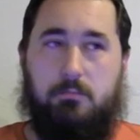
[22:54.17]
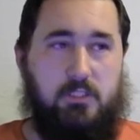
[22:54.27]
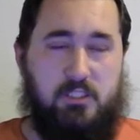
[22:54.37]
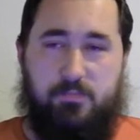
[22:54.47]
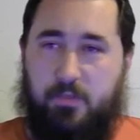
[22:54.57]

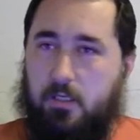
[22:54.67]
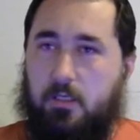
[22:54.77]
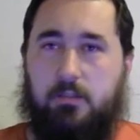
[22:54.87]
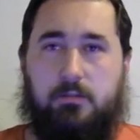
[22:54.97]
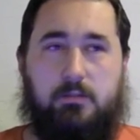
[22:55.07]
just
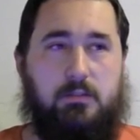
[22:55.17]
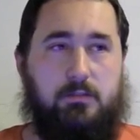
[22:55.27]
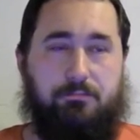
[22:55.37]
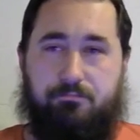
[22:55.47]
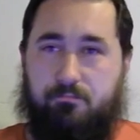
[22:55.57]

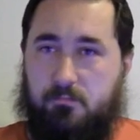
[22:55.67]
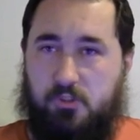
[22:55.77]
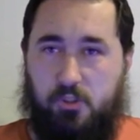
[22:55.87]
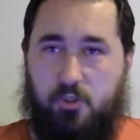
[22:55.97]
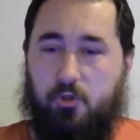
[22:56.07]
because
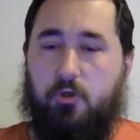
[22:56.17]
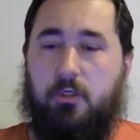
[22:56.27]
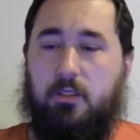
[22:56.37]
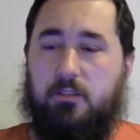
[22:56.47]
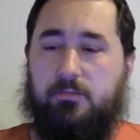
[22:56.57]

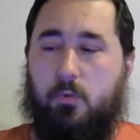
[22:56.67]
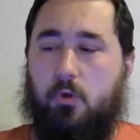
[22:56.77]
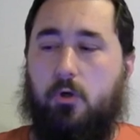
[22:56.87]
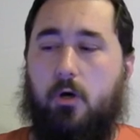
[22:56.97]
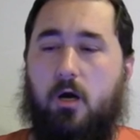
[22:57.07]
security is
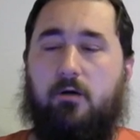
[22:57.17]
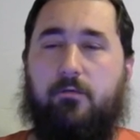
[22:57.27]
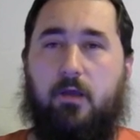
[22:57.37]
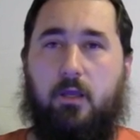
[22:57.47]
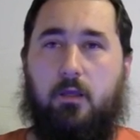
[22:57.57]
more
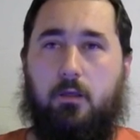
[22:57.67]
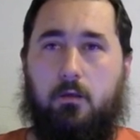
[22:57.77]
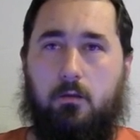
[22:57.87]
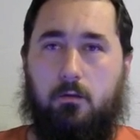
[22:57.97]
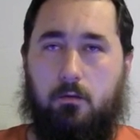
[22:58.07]
of a
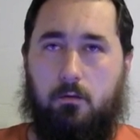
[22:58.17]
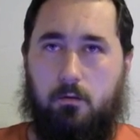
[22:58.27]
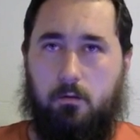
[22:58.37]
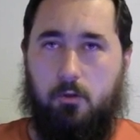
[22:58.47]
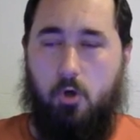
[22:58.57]

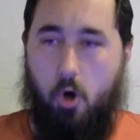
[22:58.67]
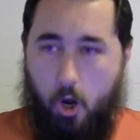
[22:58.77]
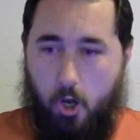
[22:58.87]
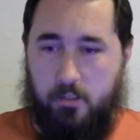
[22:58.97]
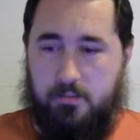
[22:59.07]

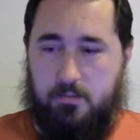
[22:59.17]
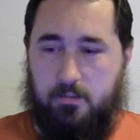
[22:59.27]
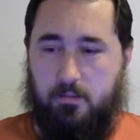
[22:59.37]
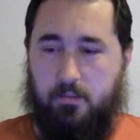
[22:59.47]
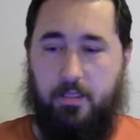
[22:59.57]
cost
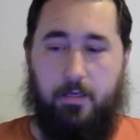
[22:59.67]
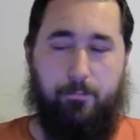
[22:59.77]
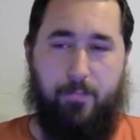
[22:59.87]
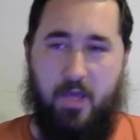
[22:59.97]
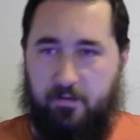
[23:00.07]
than a
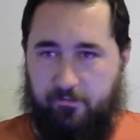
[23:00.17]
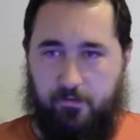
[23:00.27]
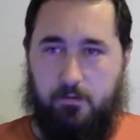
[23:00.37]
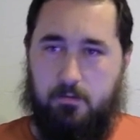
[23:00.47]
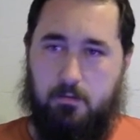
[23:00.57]

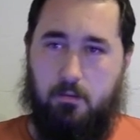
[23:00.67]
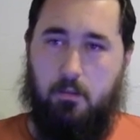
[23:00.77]
benefit.